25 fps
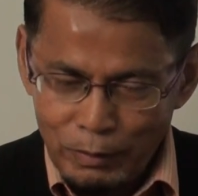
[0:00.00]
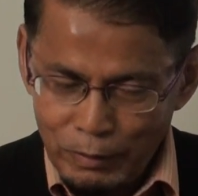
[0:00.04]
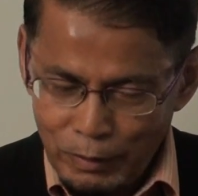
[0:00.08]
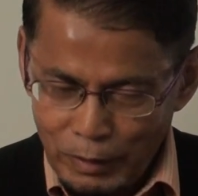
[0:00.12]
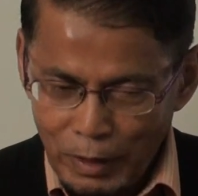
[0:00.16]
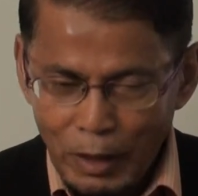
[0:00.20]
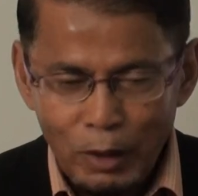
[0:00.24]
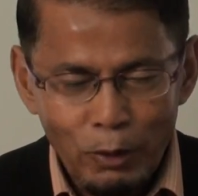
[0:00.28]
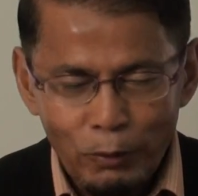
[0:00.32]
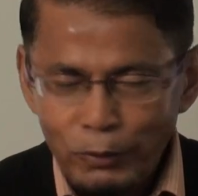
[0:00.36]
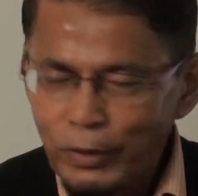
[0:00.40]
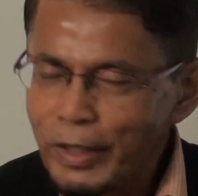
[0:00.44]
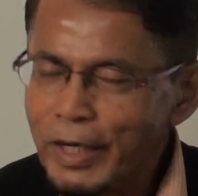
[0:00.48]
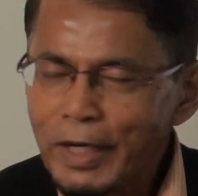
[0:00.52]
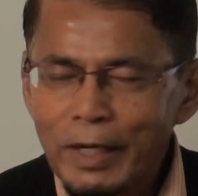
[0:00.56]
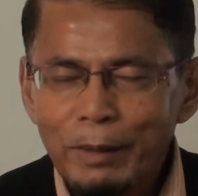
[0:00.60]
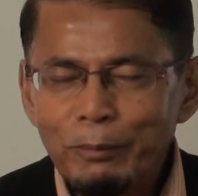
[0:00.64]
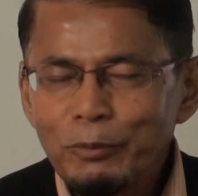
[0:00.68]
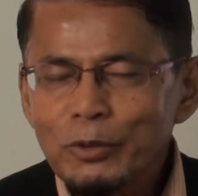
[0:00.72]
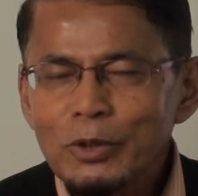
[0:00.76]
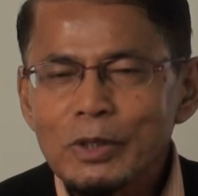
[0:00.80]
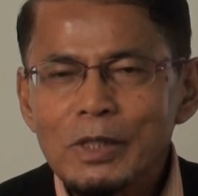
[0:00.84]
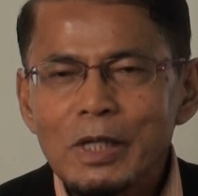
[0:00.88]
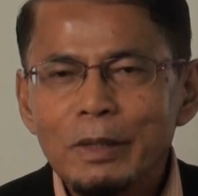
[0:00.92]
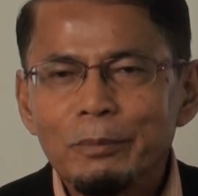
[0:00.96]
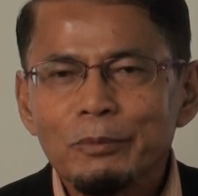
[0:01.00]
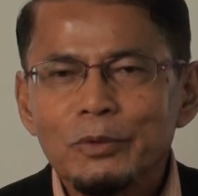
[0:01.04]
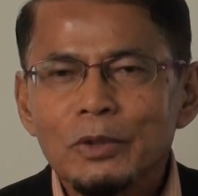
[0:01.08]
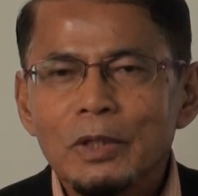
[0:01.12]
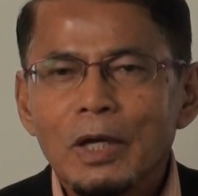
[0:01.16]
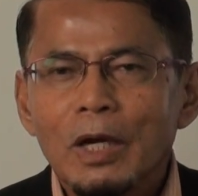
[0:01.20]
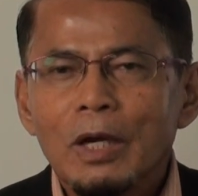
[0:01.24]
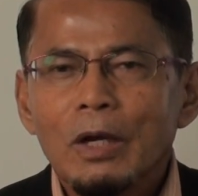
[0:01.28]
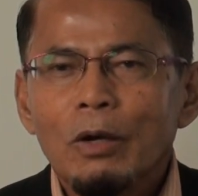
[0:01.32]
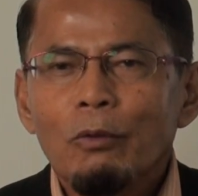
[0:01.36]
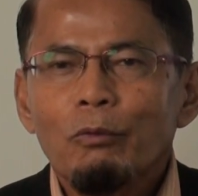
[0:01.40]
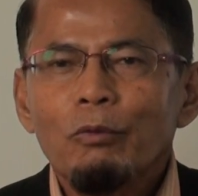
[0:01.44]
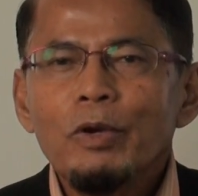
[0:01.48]
including the Muslims,
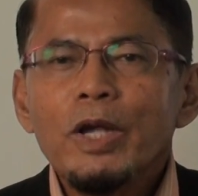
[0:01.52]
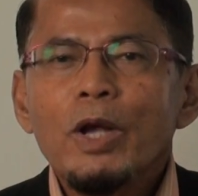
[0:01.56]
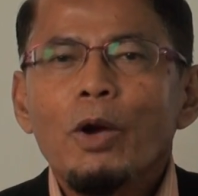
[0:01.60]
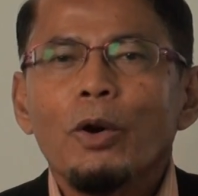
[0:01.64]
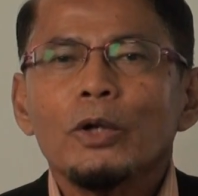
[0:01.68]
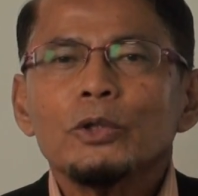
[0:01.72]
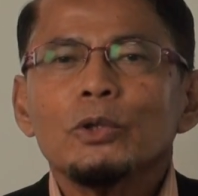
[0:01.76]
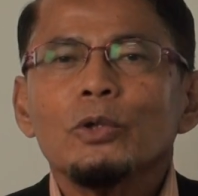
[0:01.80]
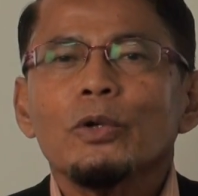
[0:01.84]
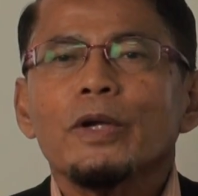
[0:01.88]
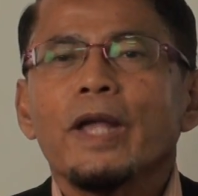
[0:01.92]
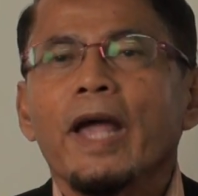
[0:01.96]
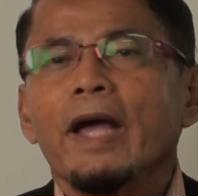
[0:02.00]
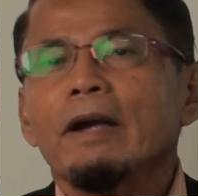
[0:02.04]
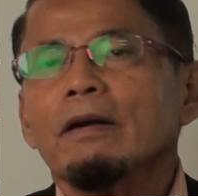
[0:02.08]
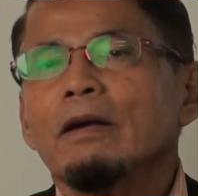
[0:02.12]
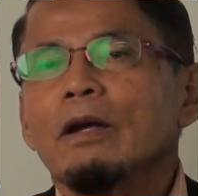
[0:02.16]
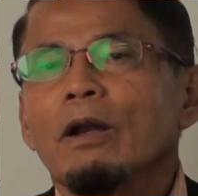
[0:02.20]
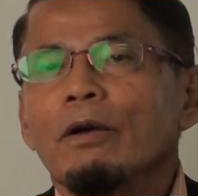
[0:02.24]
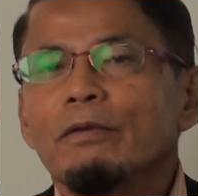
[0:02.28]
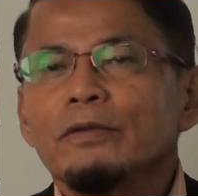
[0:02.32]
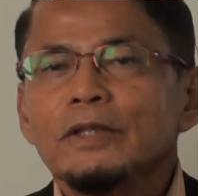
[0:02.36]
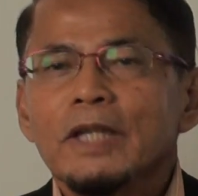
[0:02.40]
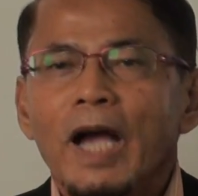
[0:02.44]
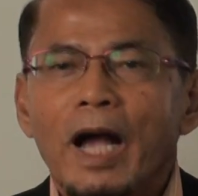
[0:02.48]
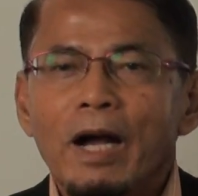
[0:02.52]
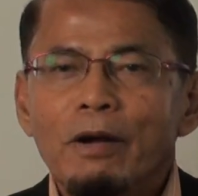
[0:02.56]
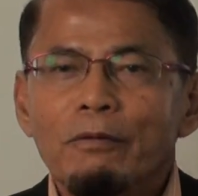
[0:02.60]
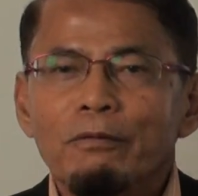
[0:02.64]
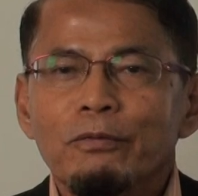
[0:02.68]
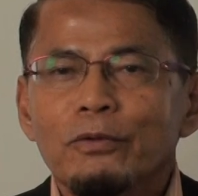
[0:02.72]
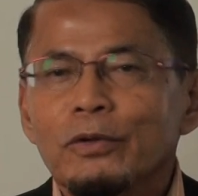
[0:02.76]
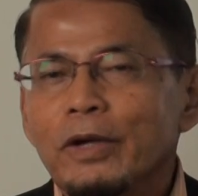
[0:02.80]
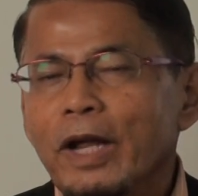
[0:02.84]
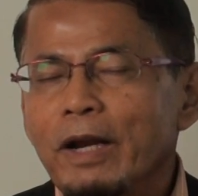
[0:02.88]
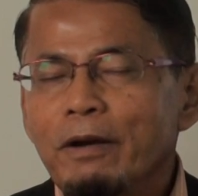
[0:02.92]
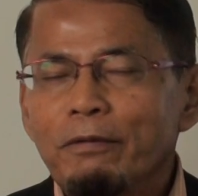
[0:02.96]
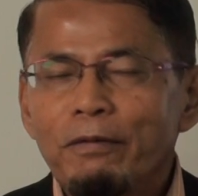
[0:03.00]
we got to get rid of junk
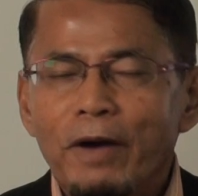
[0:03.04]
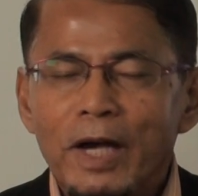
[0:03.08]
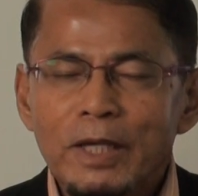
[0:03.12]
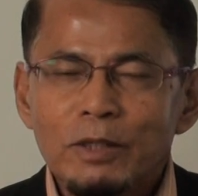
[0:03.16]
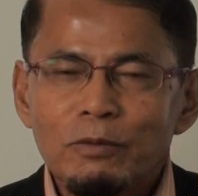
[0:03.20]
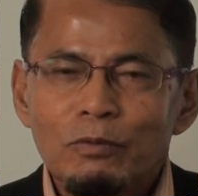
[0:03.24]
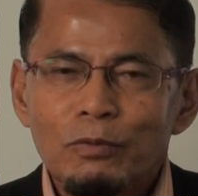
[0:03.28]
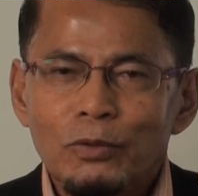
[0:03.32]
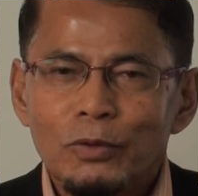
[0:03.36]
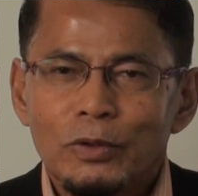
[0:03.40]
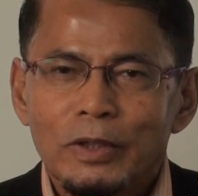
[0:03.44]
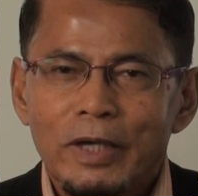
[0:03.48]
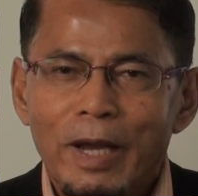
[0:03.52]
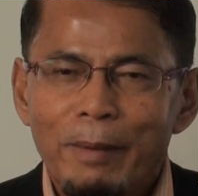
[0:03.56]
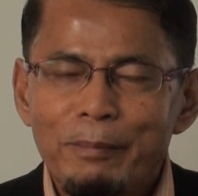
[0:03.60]
food and fast food.